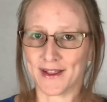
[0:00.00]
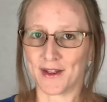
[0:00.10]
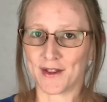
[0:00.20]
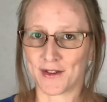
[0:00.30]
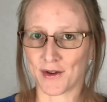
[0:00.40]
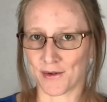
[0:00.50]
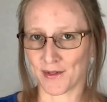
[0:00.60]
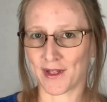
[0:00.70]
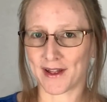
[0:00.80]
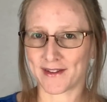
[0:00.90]
So
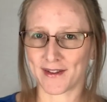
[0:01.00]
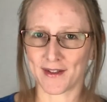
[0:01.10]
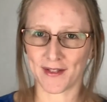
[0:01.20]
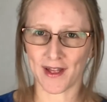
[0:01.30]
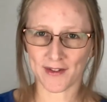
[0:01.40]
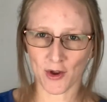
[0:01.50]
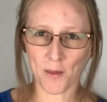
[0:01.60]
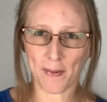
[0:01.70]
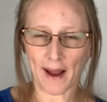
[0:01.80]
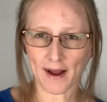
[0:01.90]
let's go
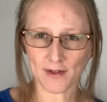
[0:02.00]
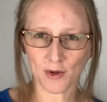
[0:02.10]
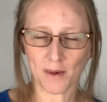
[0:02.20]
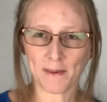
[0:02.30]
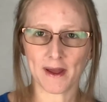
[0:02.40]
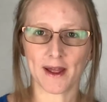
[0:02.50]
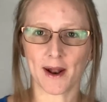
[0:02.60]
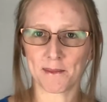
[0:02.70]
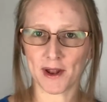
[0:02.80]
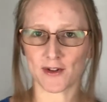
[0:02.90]
back a little bit, and
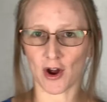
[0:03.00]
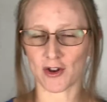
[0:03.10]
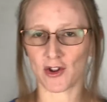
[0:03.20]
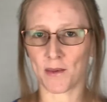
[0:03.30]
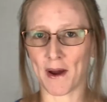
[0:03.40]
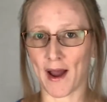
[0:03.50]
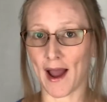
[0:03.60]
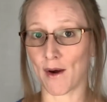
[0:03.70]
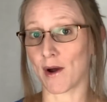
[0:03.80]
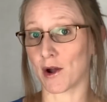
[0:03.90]
I'm going to talk to you about
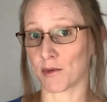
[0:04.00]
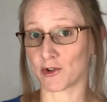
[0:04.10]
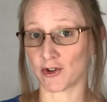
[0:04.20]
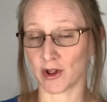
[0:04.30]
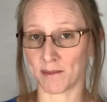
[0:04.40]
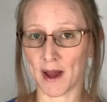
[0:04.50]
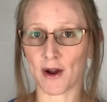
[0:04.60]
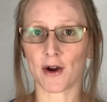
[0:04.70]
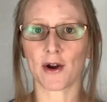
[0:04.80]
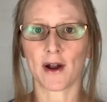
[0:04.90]
how I originally met
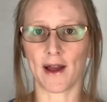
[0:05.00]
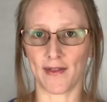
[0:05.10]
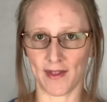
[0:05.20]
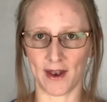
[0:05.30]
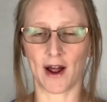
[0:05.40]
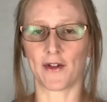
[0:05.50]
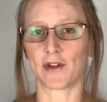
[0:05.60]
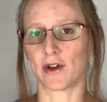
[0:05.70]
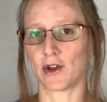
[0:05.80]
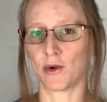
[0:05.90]
her, and then I'll
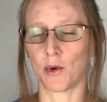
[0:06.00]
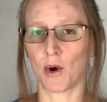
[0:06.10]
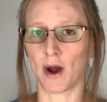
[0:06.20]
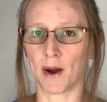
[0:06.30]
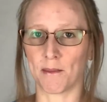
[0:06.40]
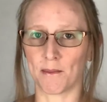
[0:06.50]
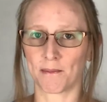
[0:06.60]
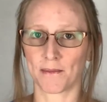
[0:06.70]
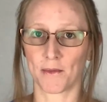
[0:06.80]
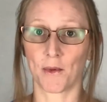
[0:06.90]
tell you
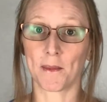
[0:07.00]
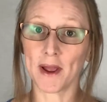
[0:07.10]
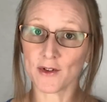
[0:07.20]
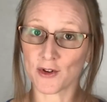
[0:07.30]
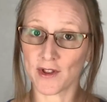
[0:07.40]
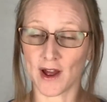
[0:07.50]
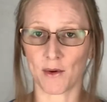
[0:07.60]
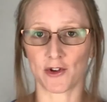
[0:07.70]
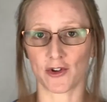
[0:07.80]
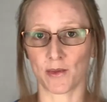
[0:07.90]
what my answer to that
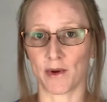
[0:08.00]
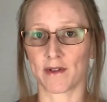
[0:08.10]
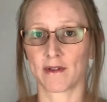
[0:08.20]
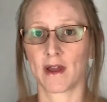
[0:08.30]
question was.